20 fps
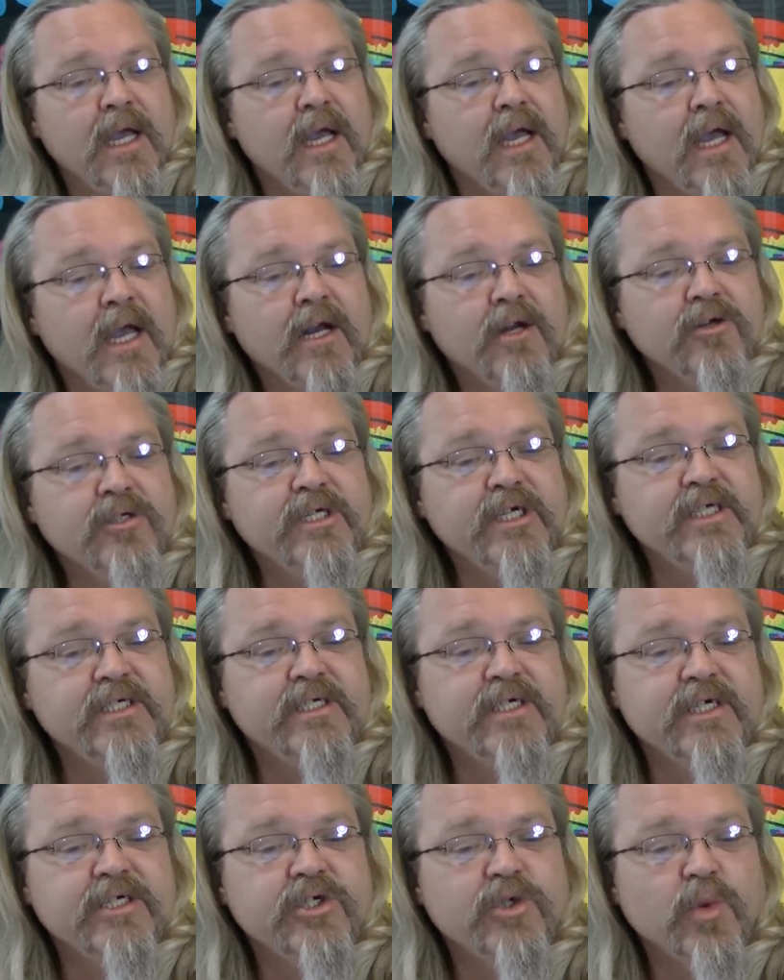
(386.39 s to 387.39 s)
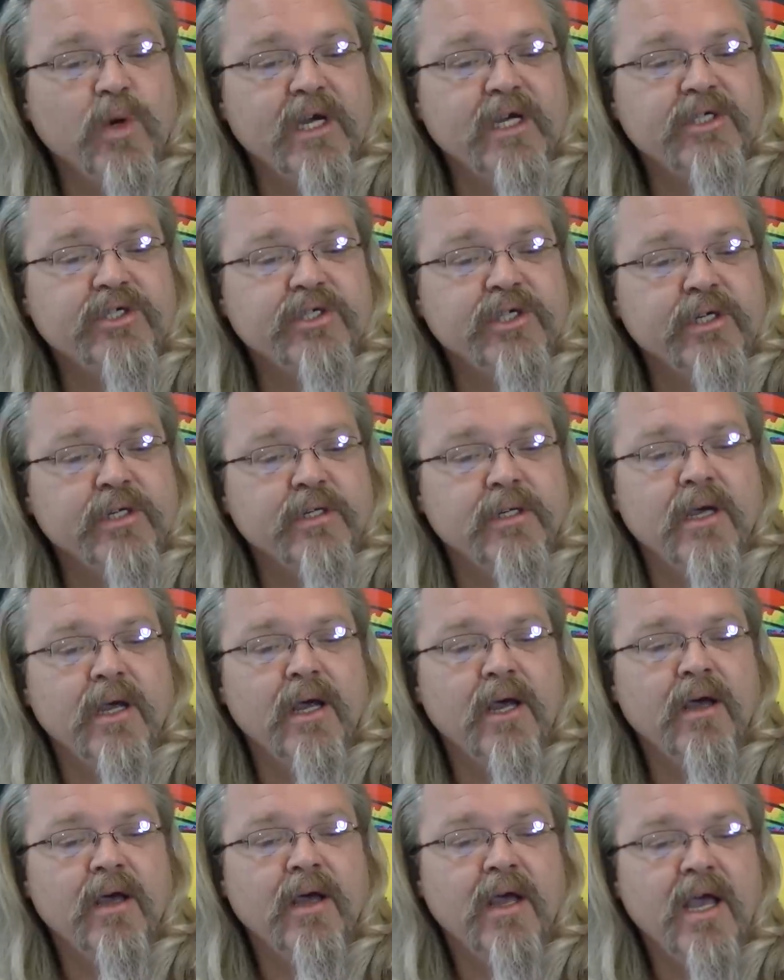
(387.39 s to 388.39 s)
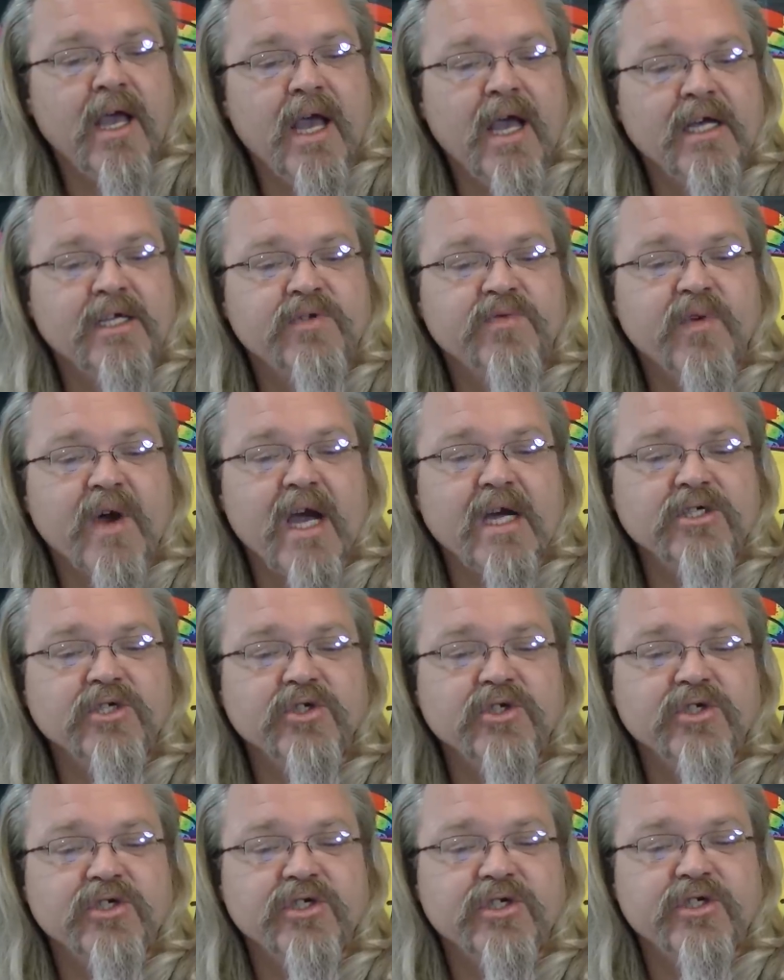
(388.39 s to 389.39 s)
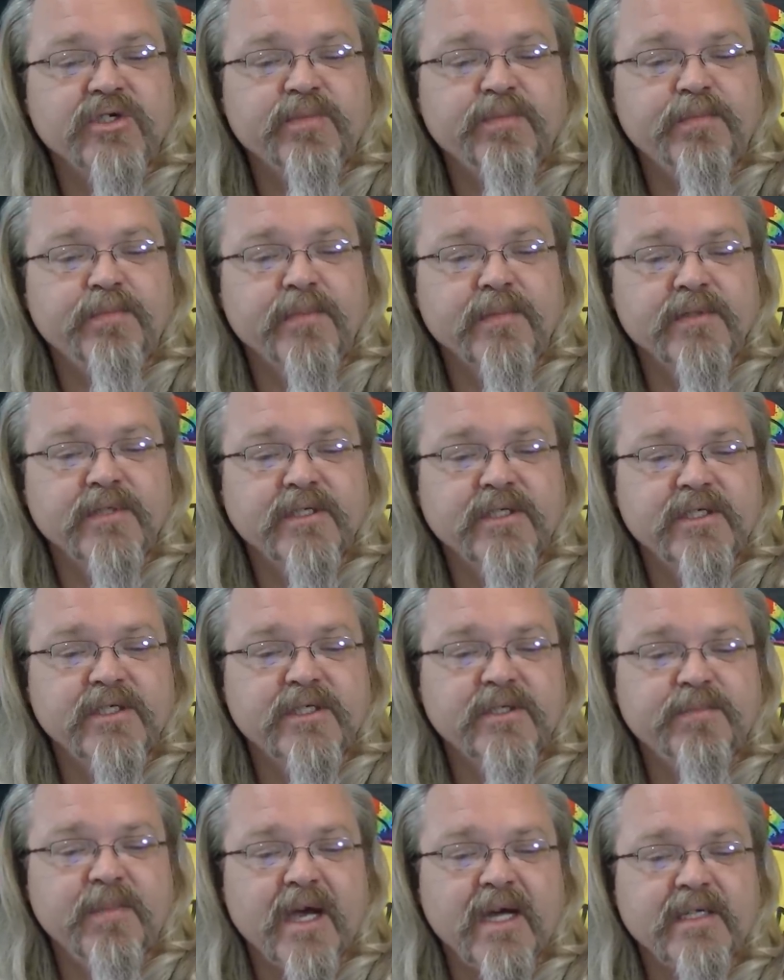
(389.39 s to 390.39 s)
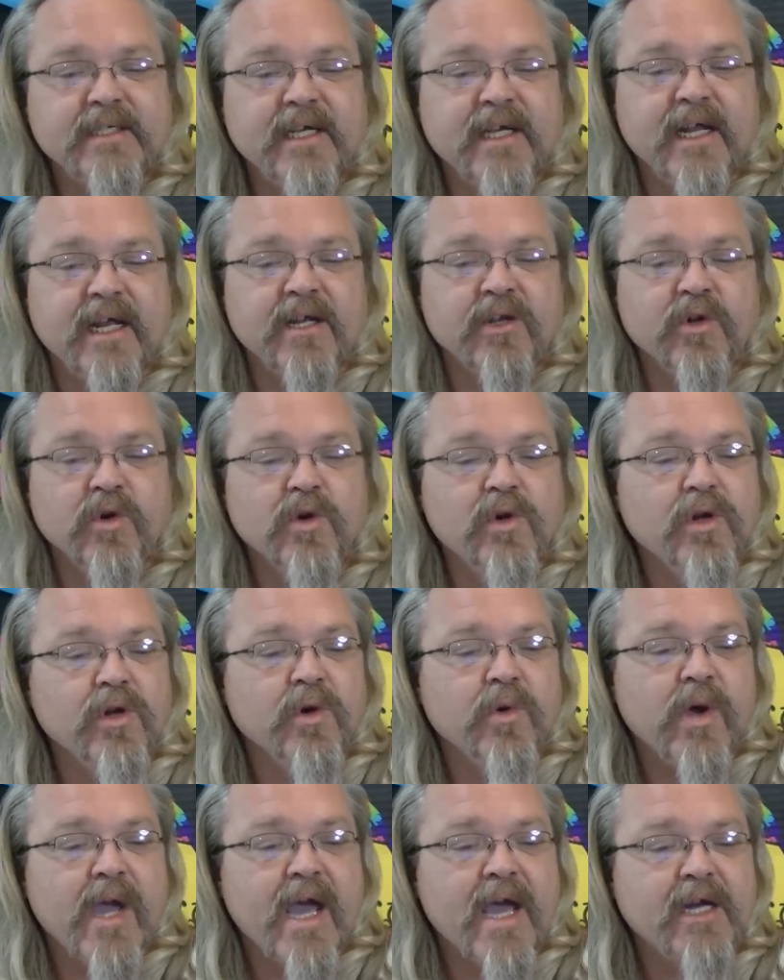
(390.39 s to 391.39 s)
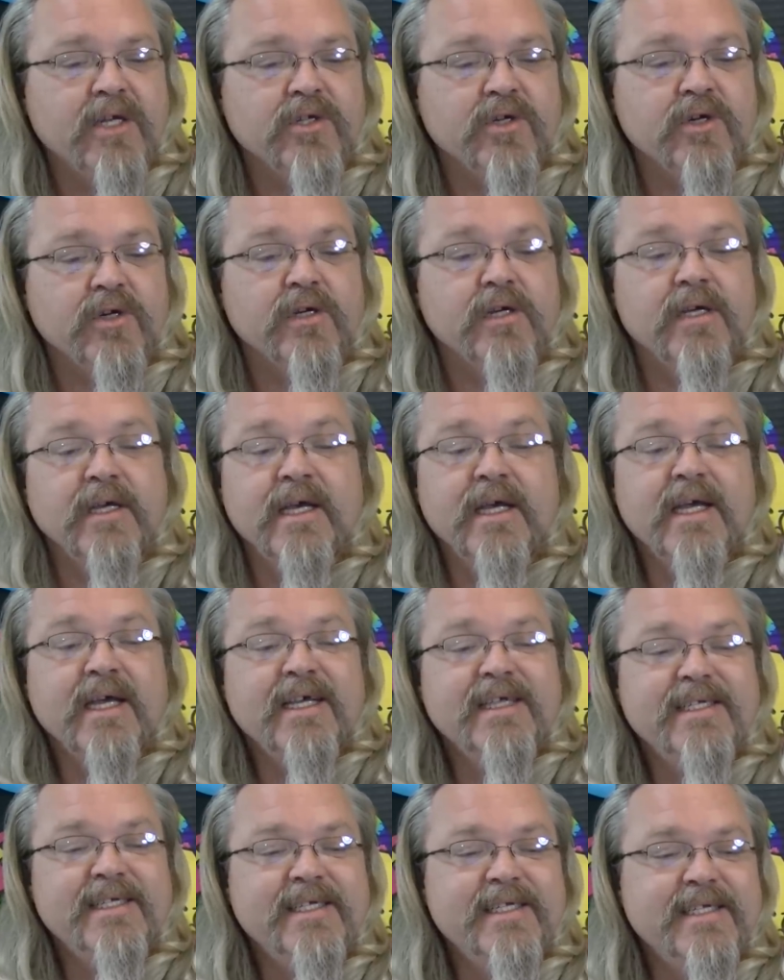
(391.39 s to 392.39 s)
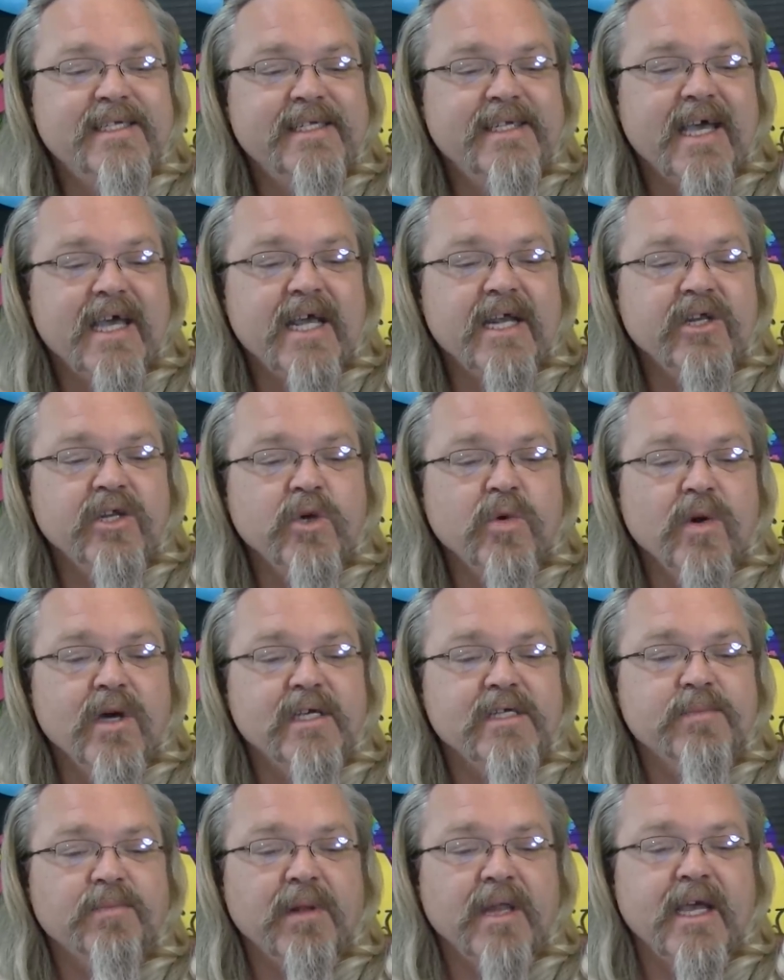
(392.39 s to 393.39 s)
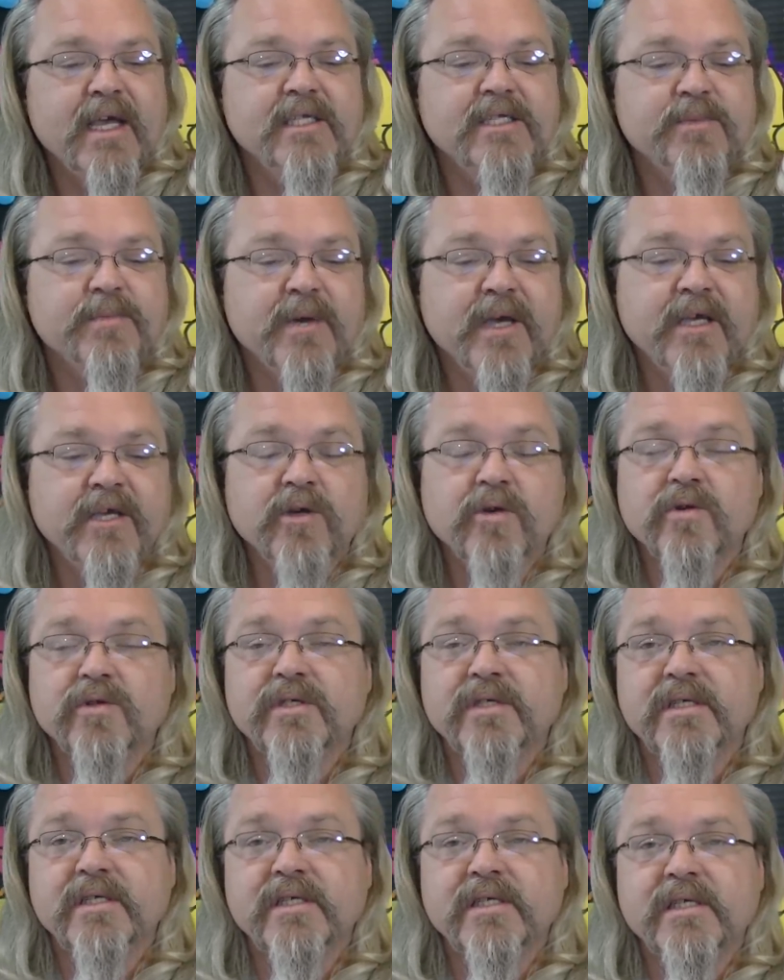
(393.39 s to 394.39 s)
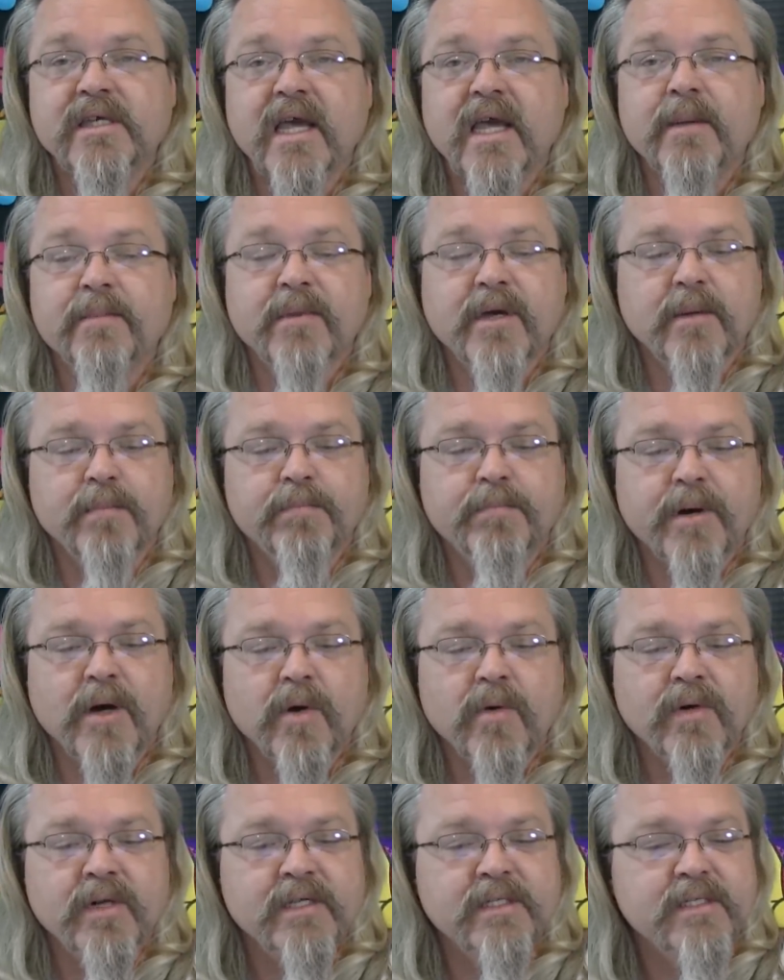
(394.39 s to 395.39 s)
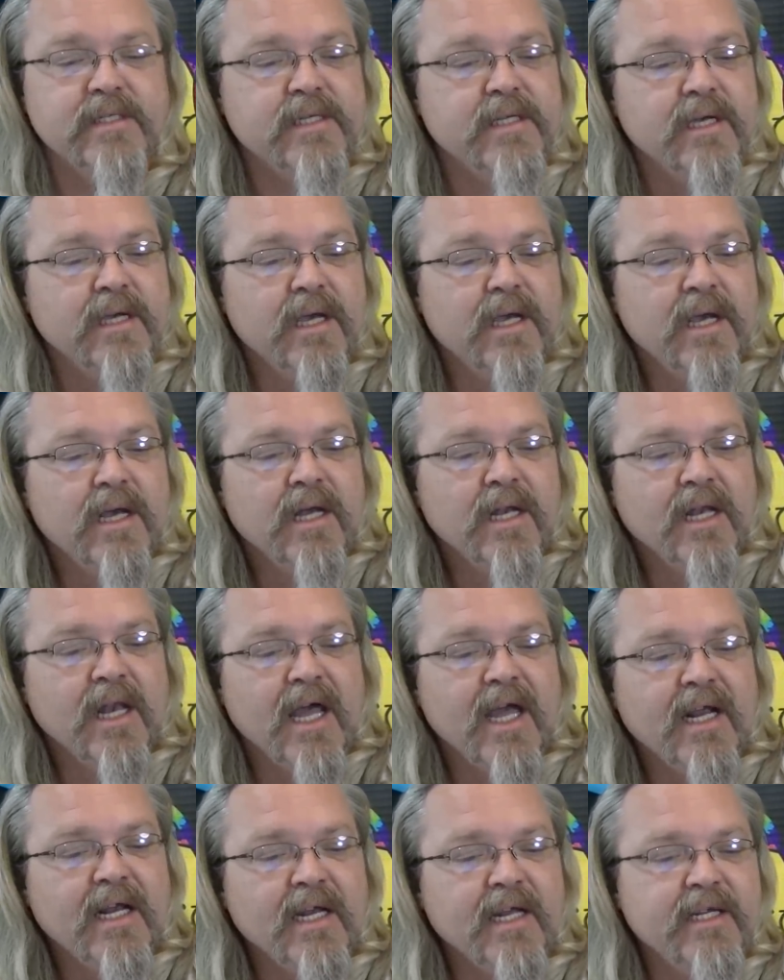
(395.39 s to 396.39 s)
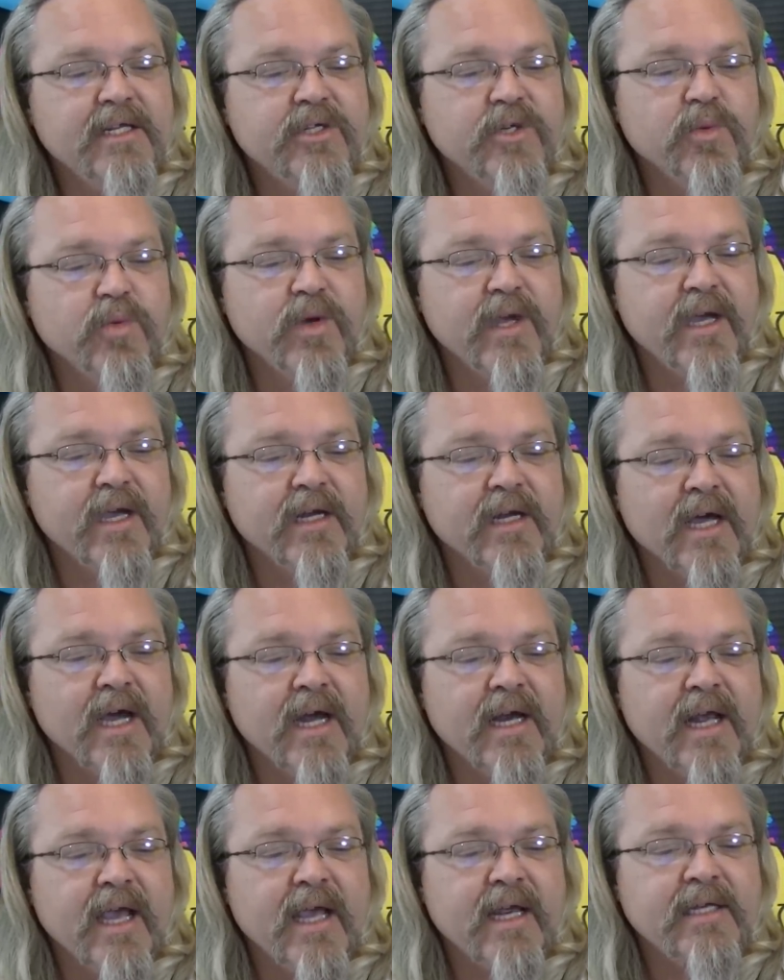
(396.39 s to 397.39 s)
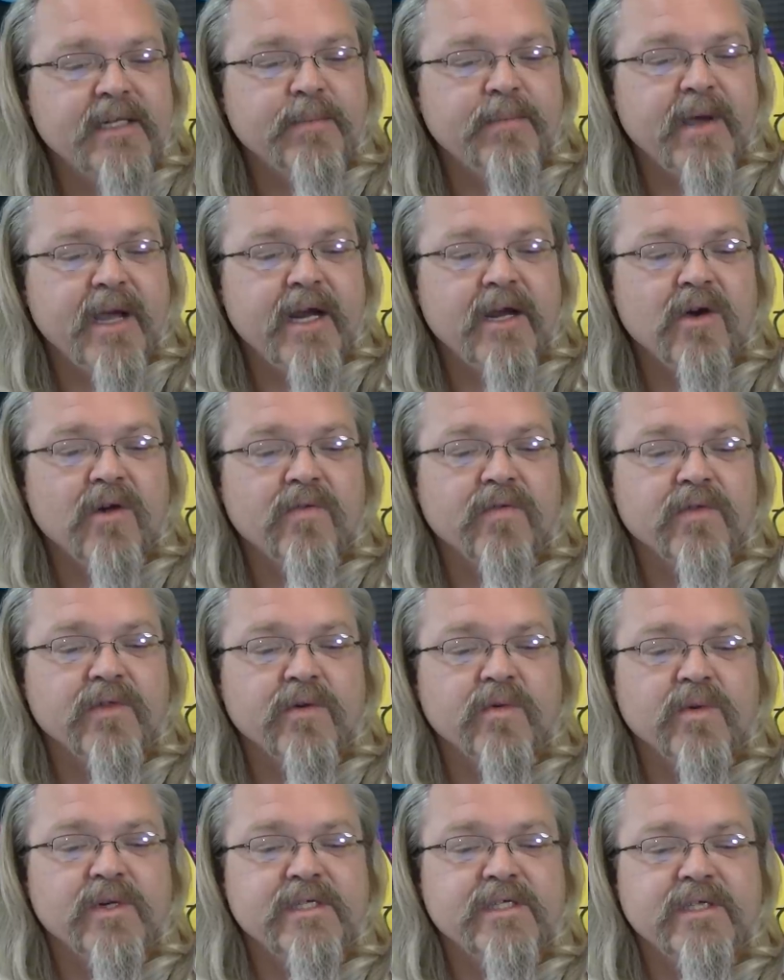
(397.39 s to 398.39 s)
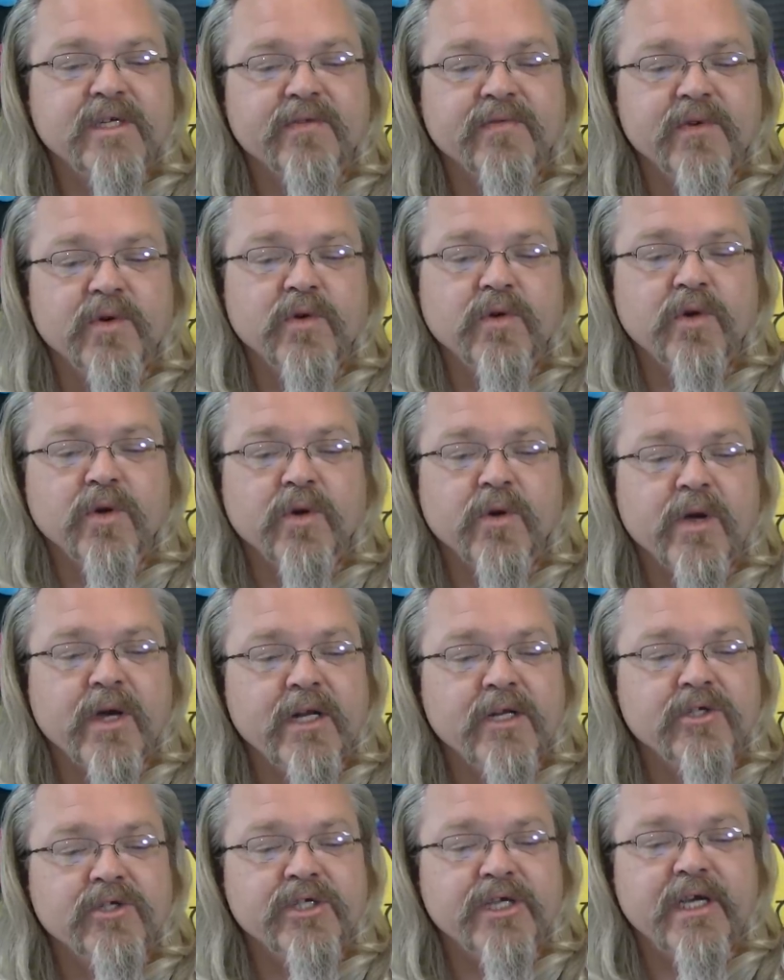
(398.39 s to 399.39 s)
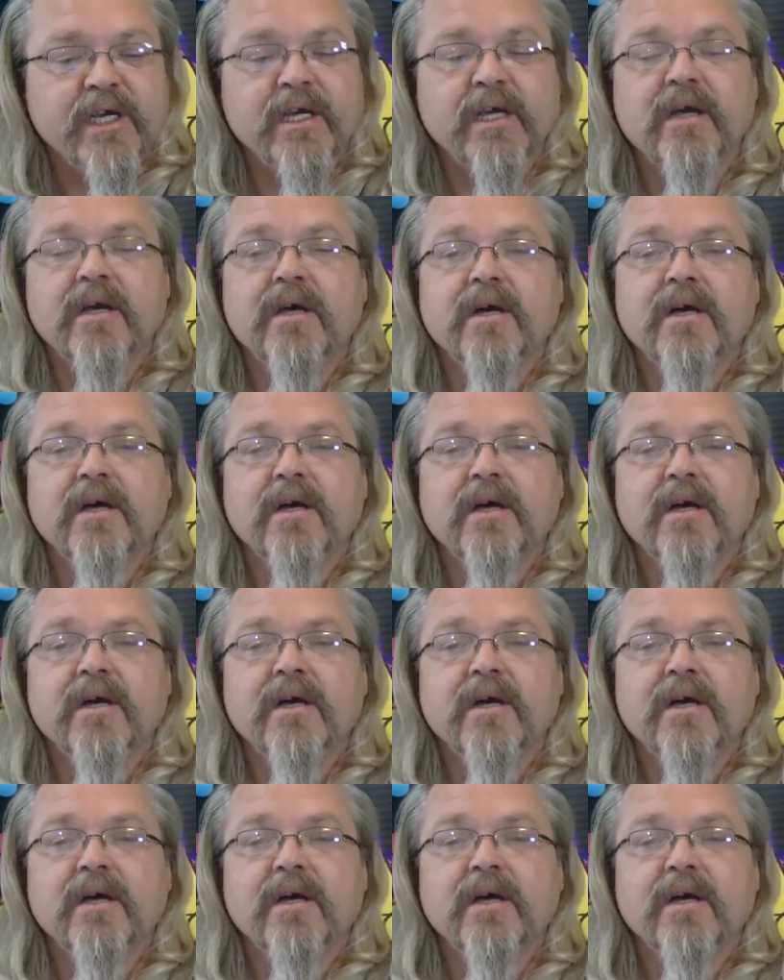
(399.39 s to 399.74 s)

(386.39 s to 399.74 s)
Energy situation. As fractures sus suspected at nuclear reactor, 10 U.S. plants may use the same components likely to reignite a debate over the risk of nuclear energy.